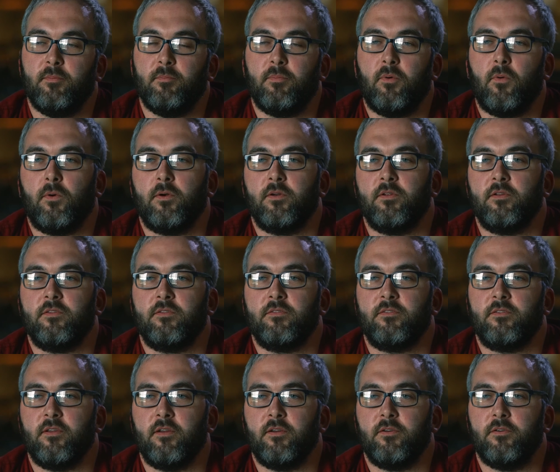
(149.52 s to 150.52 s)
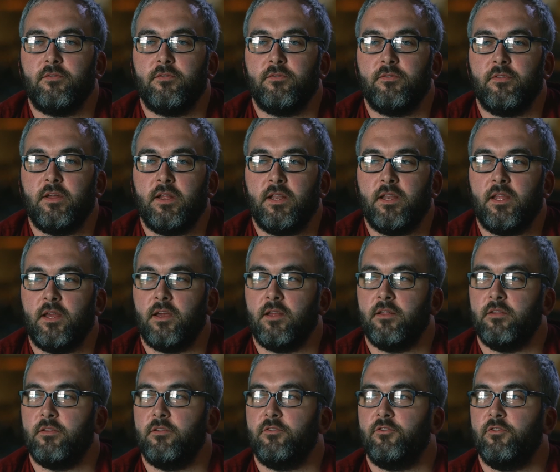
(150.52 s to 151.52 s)
importance of leaning
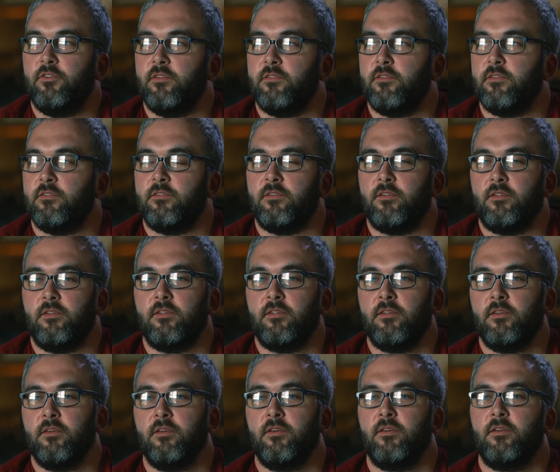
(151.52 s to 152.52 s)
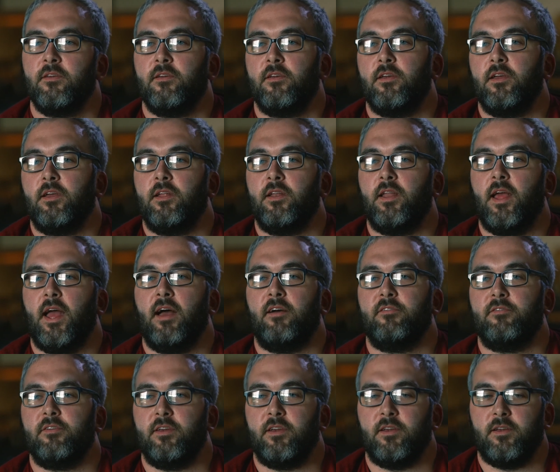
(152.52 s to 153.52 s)
into Jesus and and
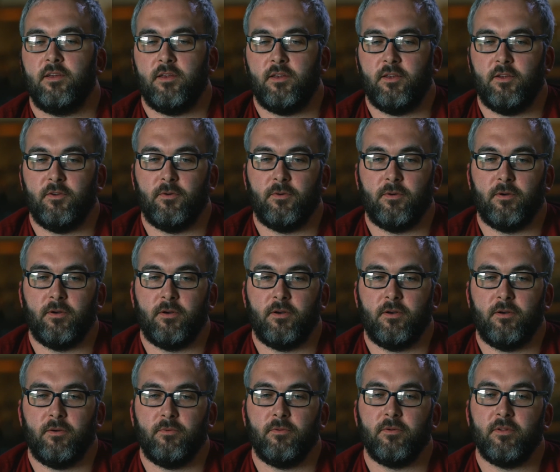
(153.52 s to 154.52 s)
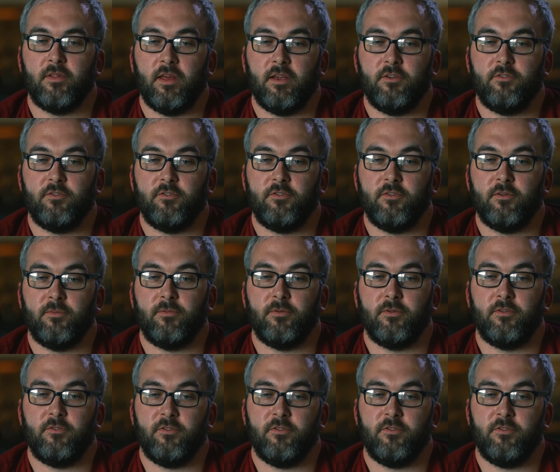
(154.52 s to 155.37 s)
having your relationship with